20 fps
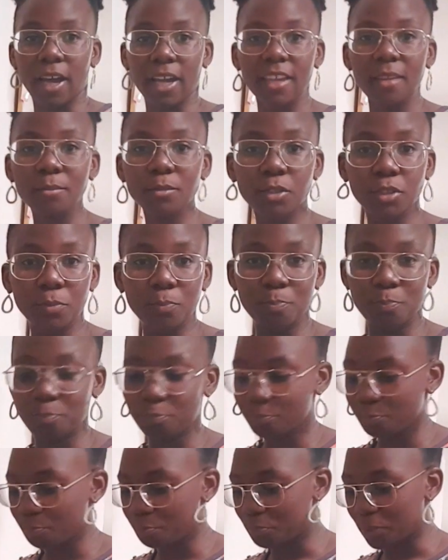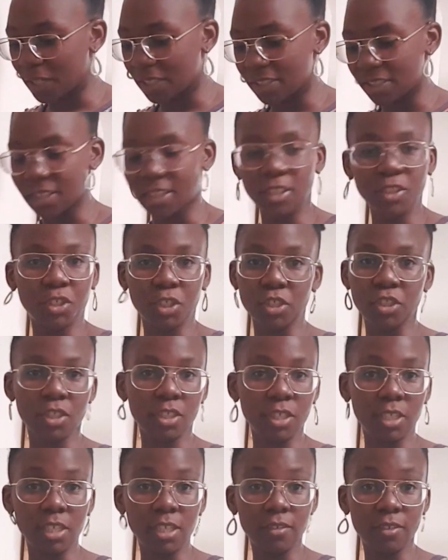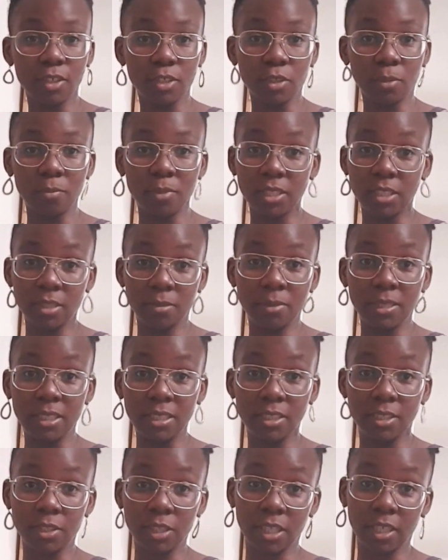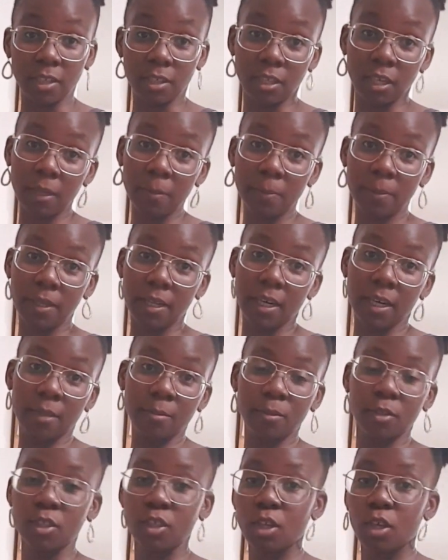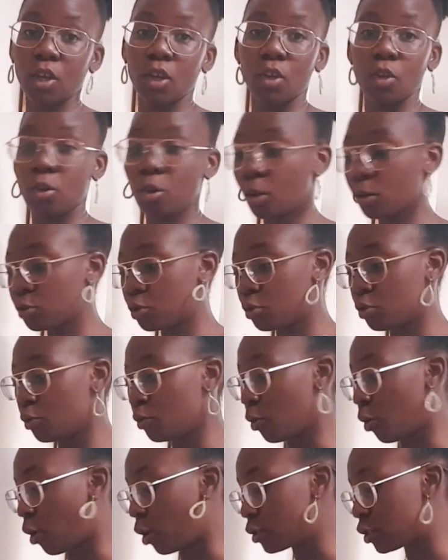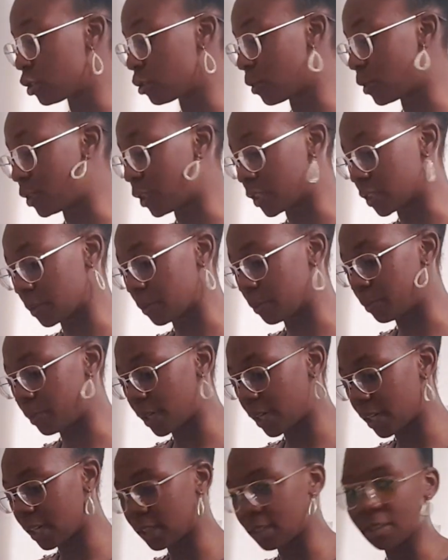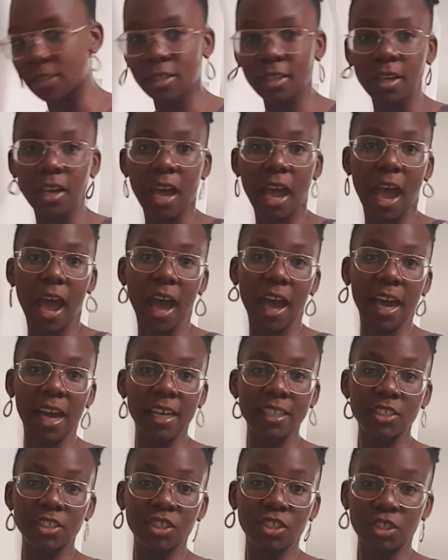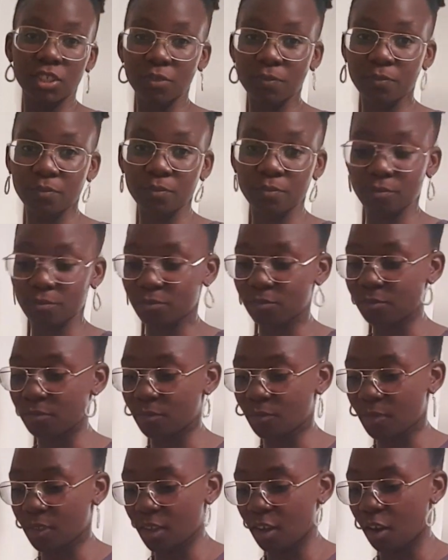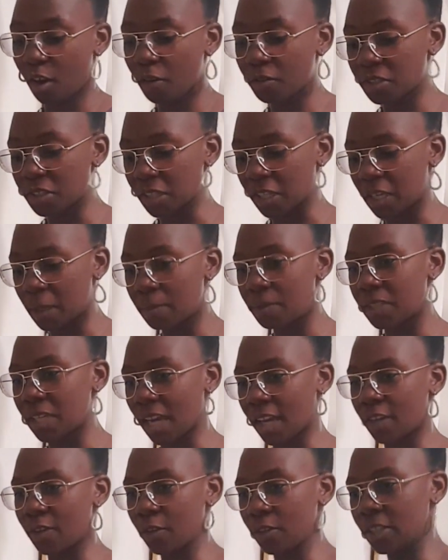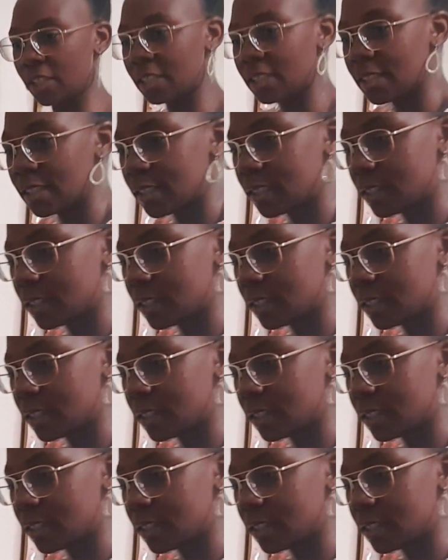I'm basically just going to leave this on medium heat to cook up. Not too hot so it doesn't burn. And obviously keep checking on it.